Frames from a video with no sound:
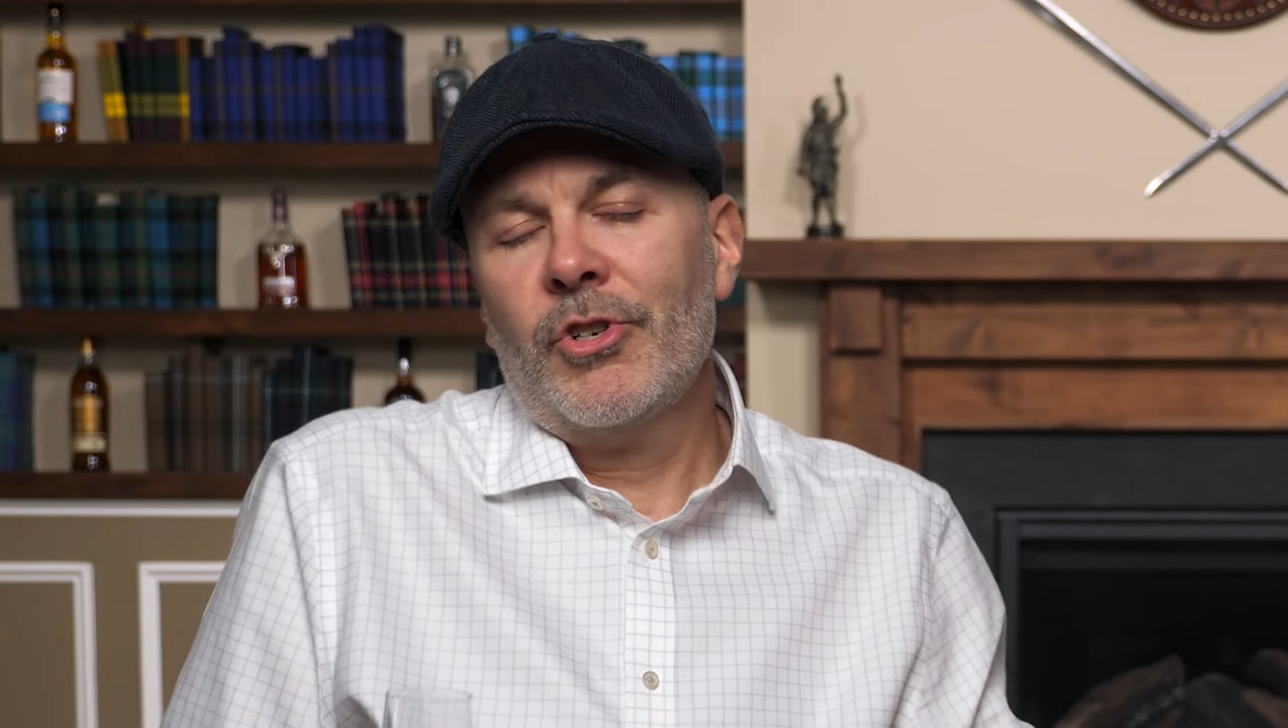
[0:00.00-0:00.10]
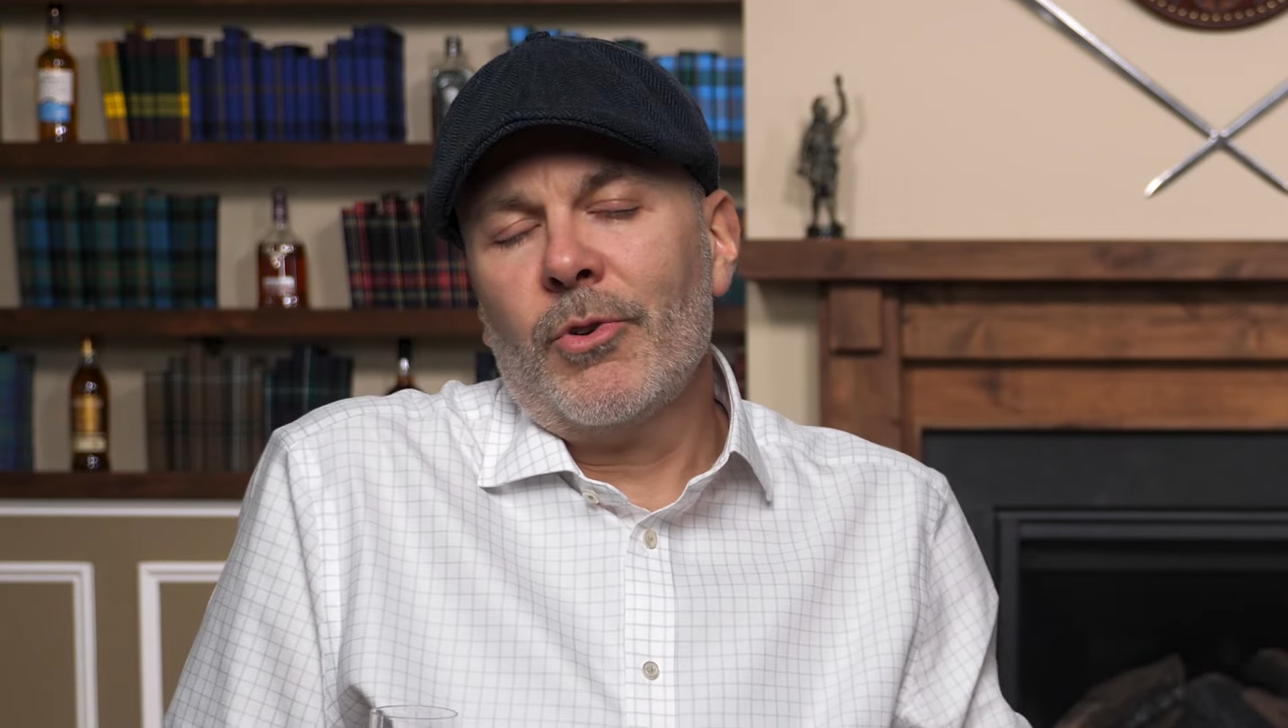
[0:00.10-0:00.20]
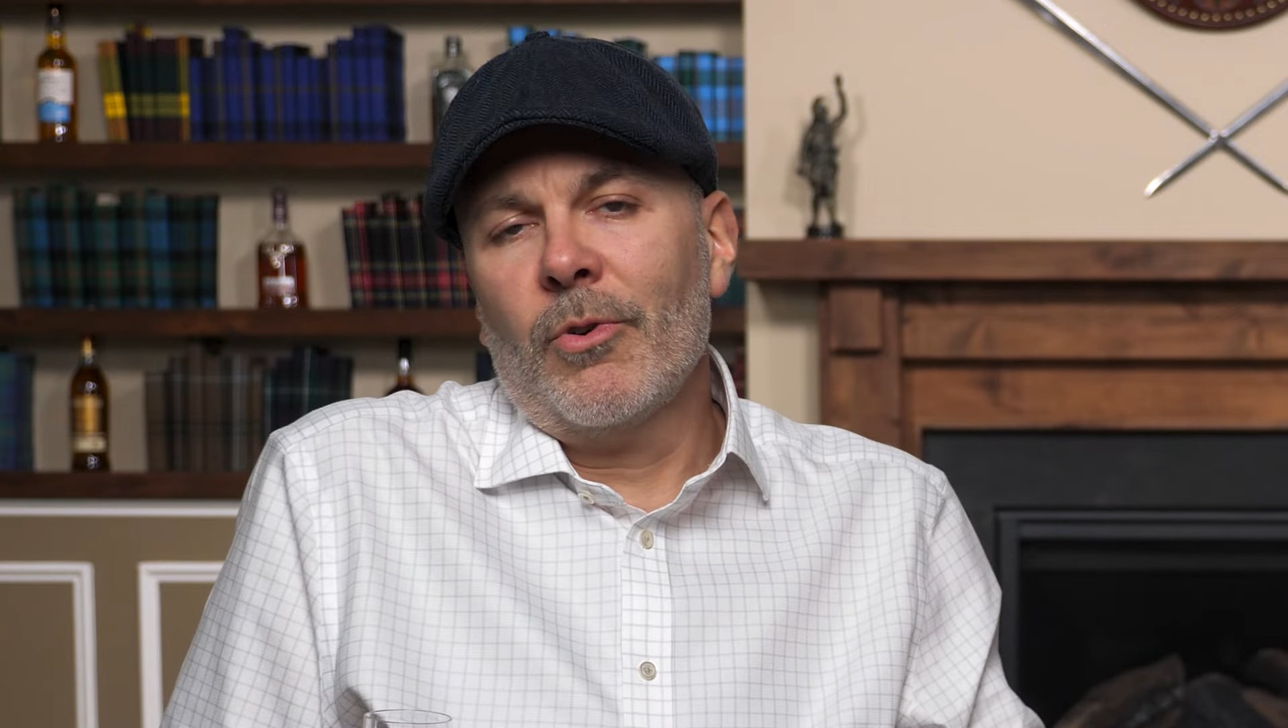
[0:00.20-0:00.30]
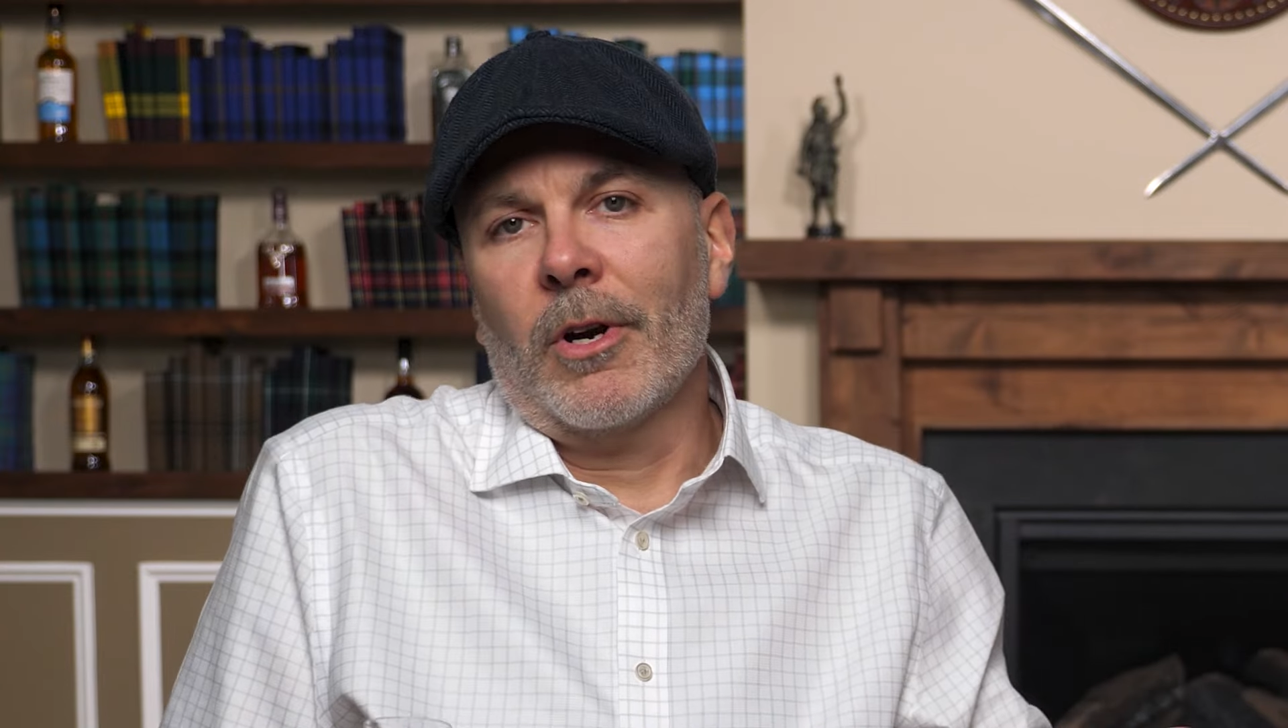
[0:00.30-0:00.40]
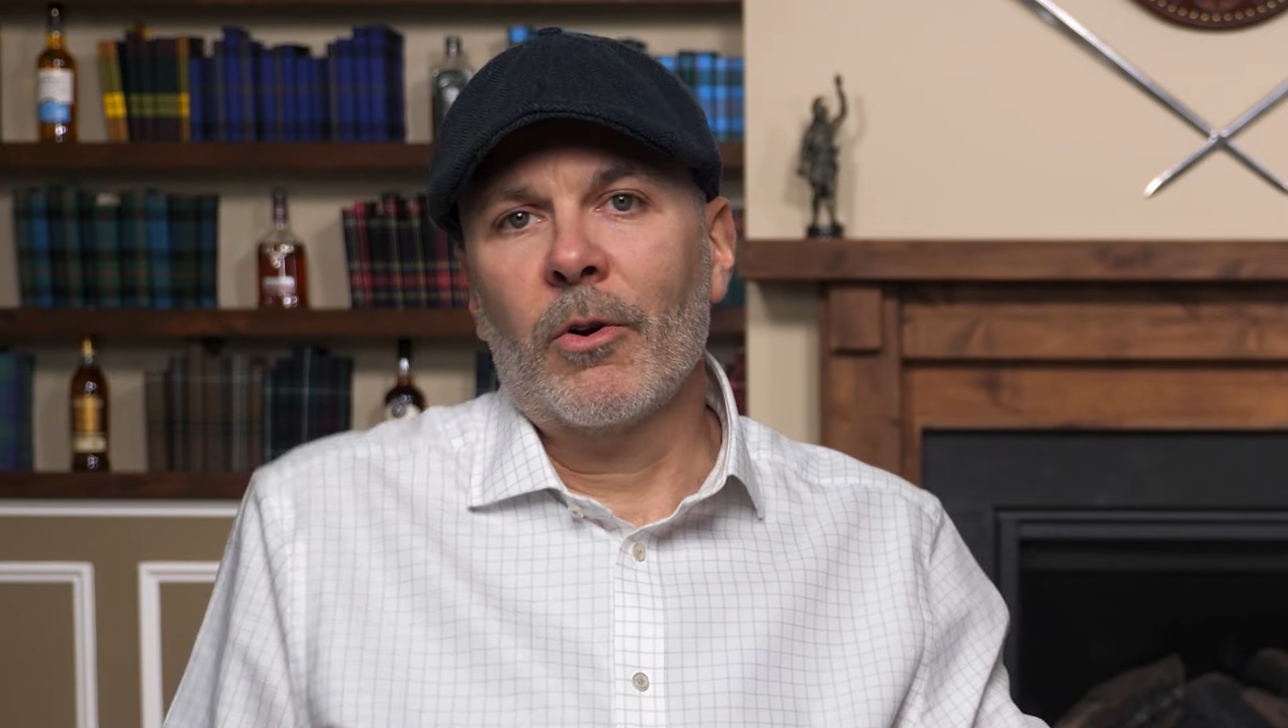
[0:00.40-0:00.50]

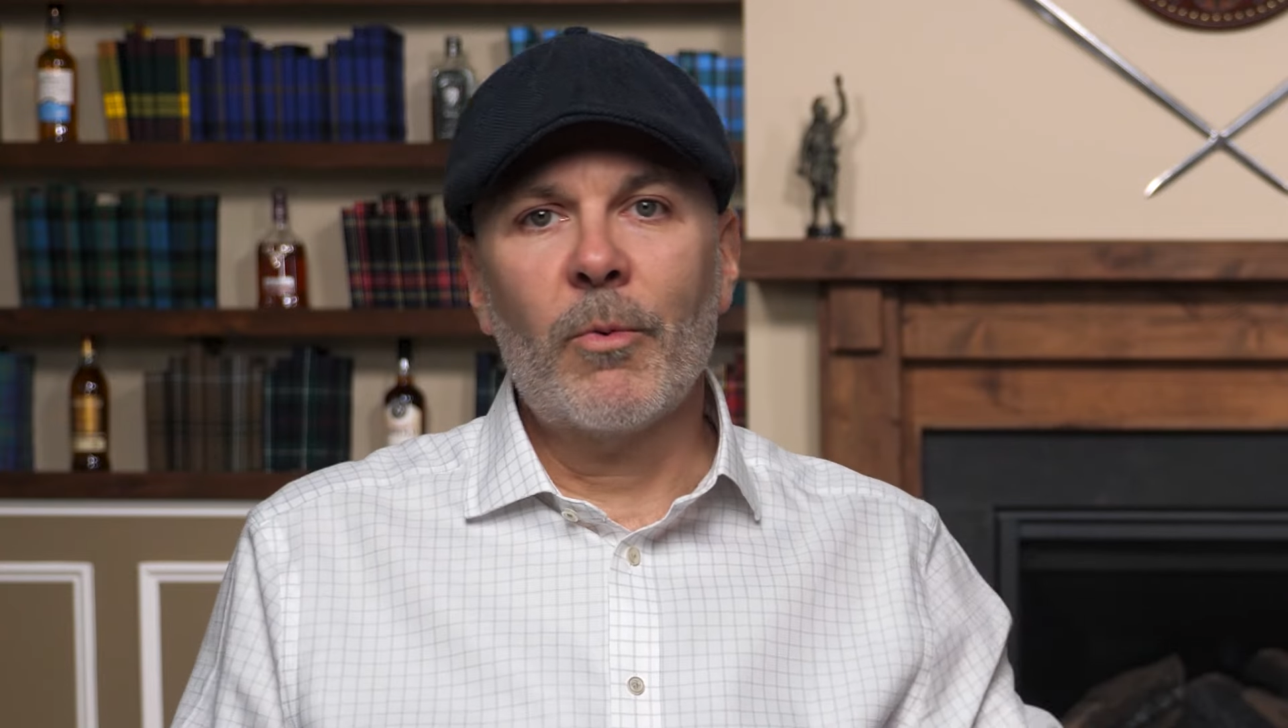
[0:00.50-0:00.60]
sure,